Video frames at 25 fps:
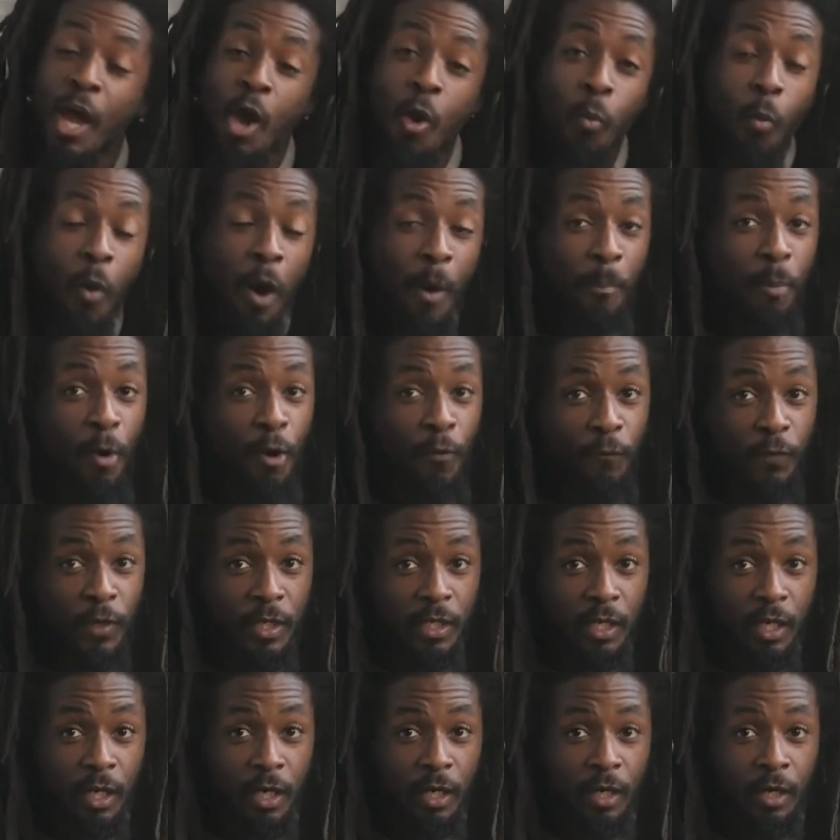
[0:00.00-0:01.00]
One perfect
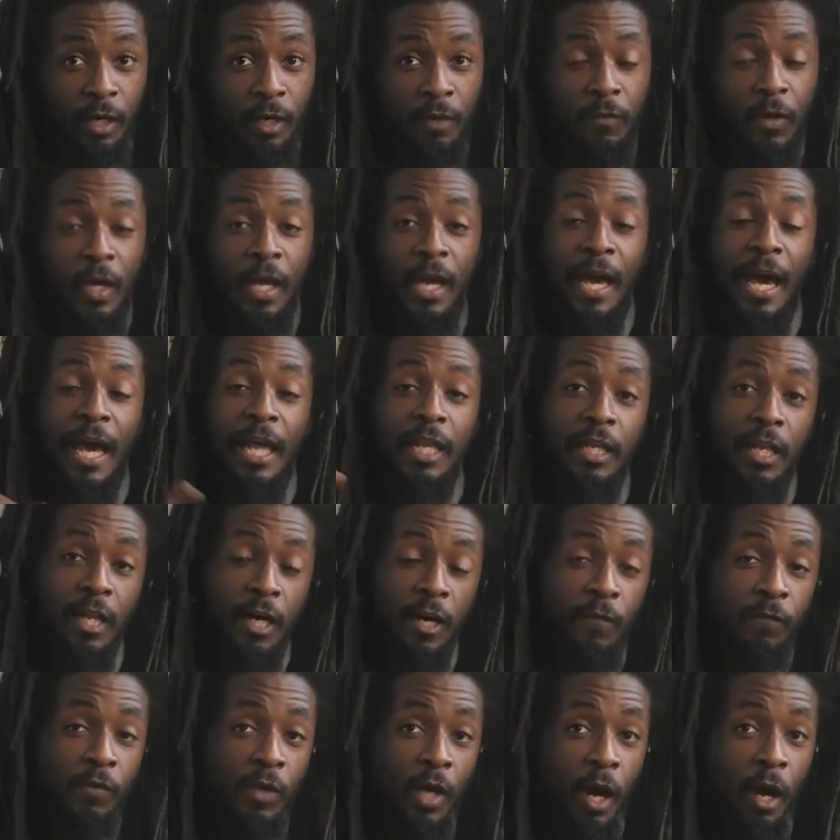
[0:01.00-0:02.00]
love. I
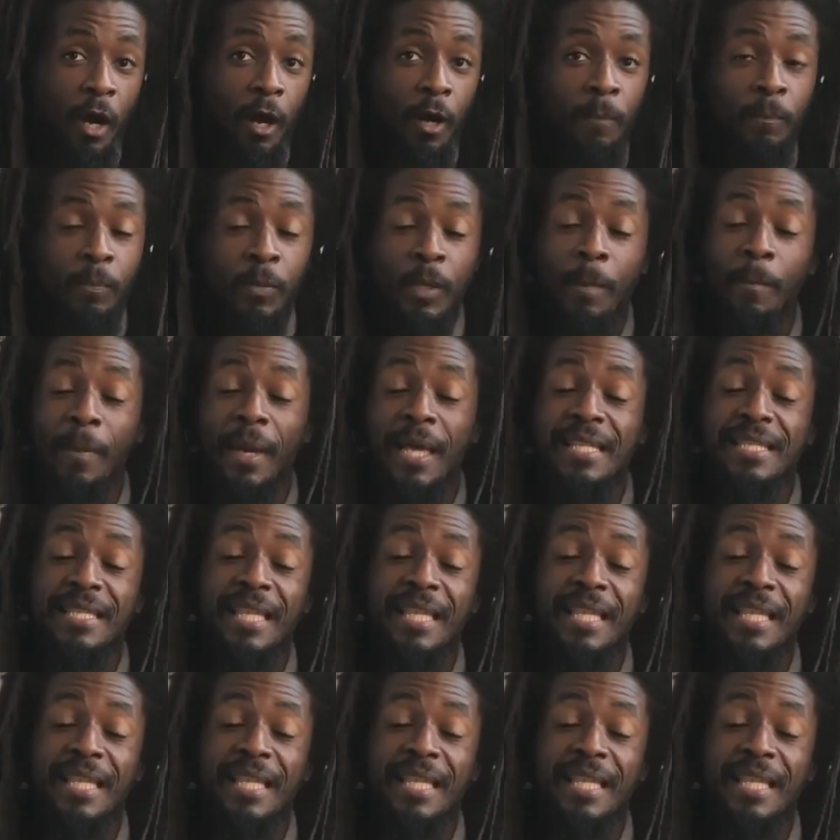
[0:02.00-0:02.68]
love y'all, man.